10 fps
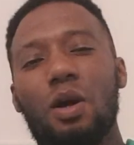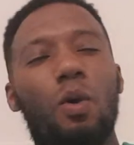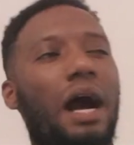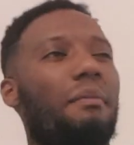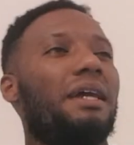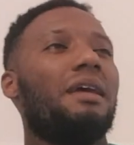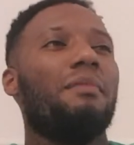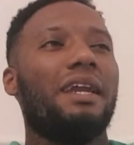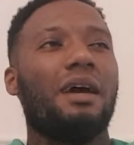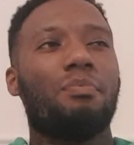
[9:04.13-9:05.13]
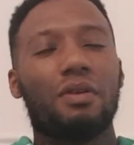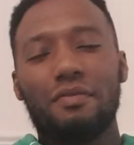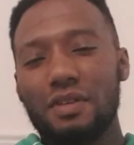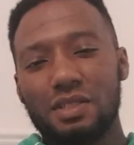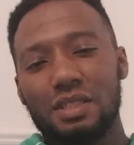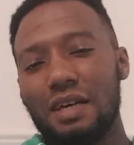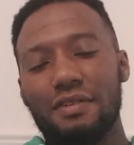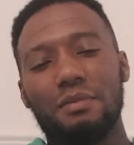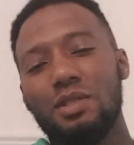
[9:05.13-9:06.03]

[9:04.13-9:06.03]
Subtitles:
and white man, them man, they're privileged and that. Fam,